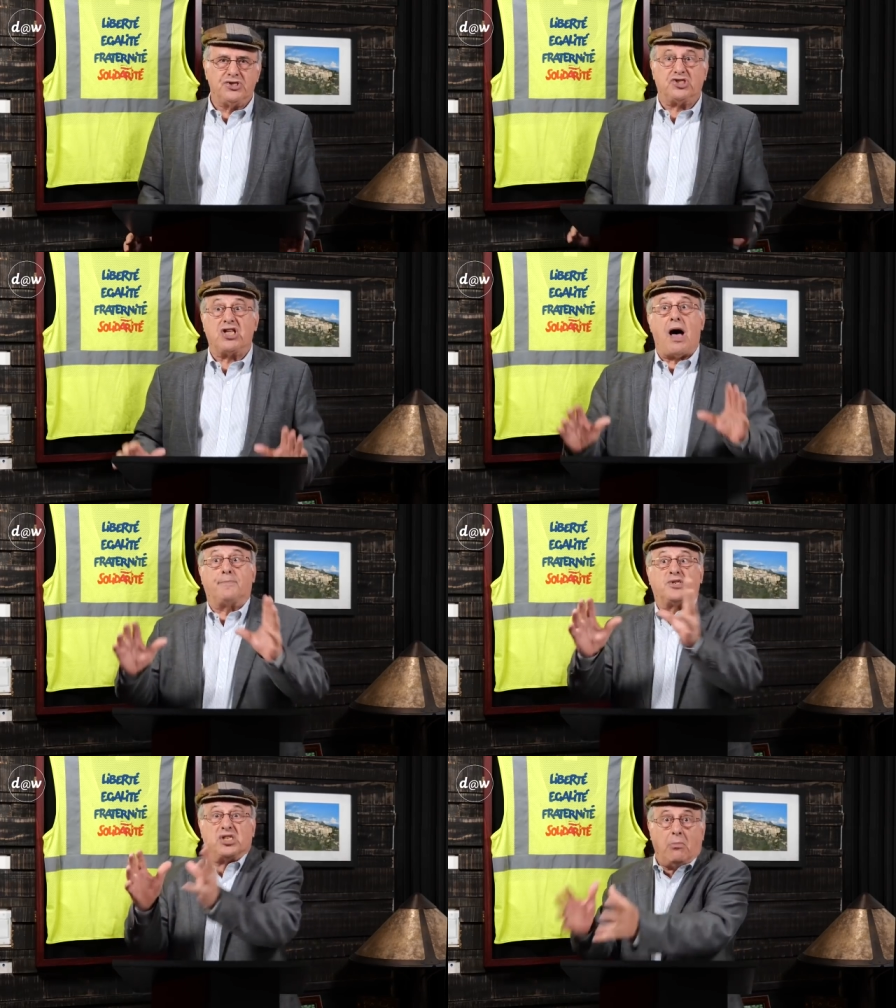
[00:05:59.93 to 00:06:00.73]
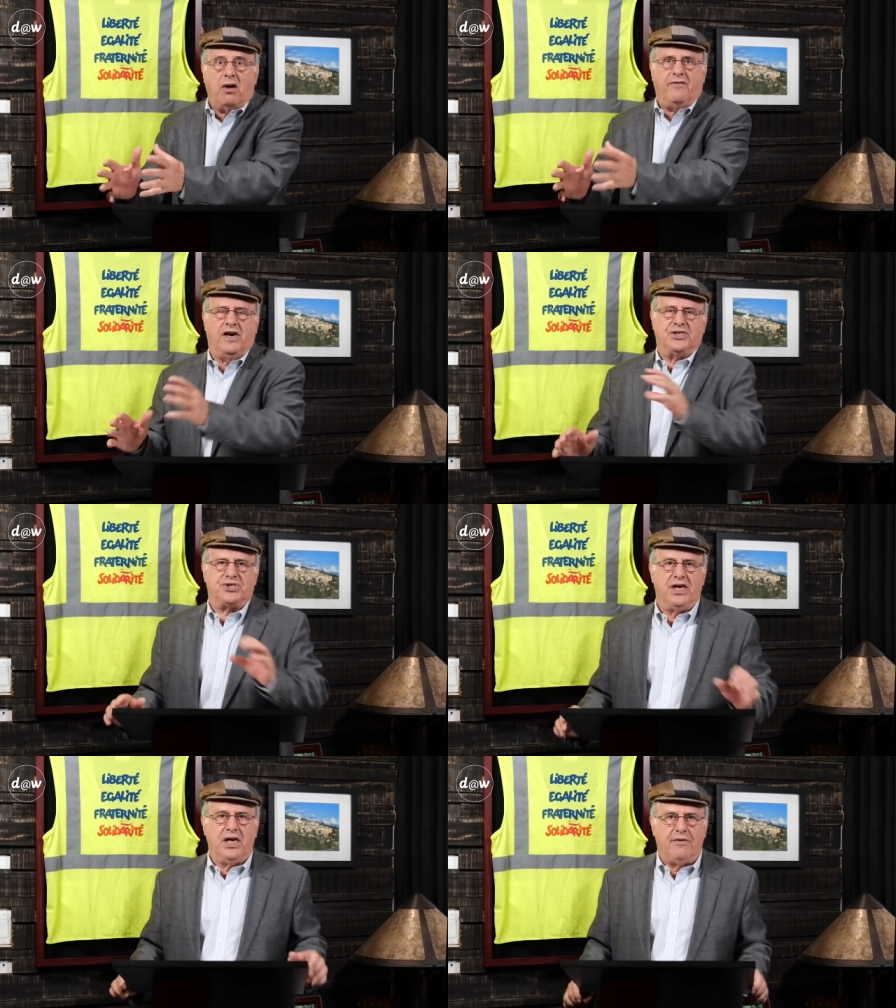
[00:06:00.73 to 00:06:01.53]
stop some of
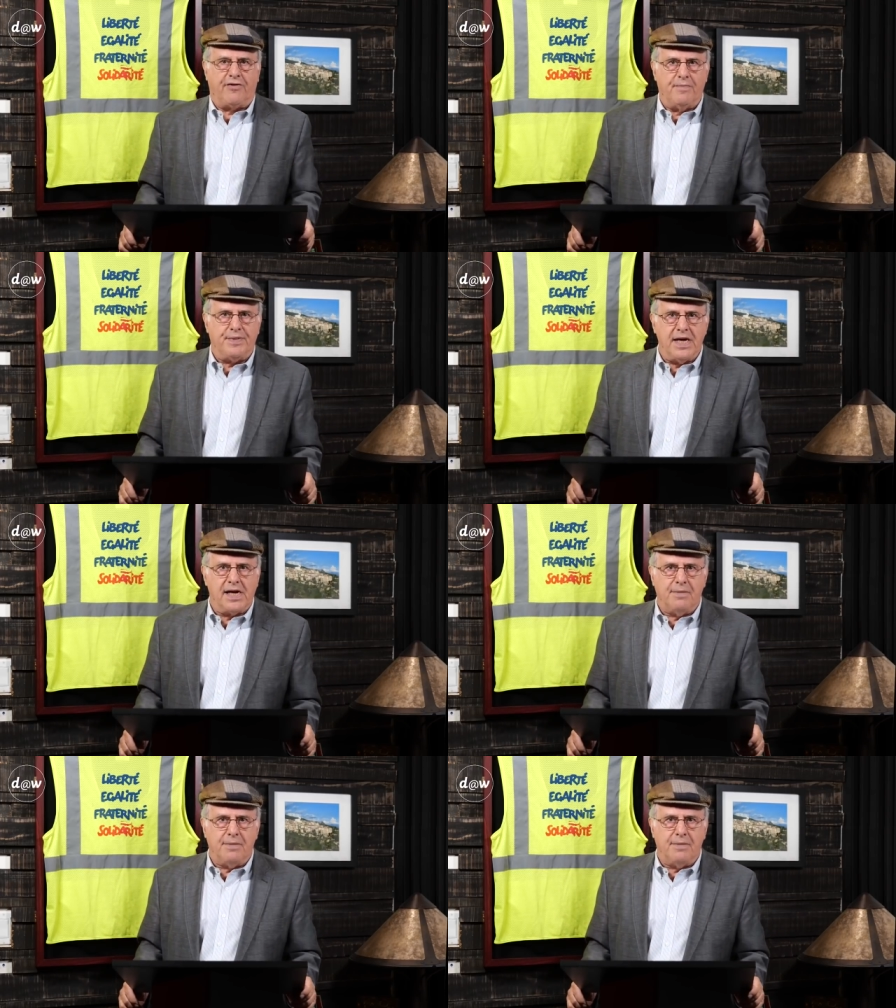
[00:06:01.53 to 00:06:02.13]
us from being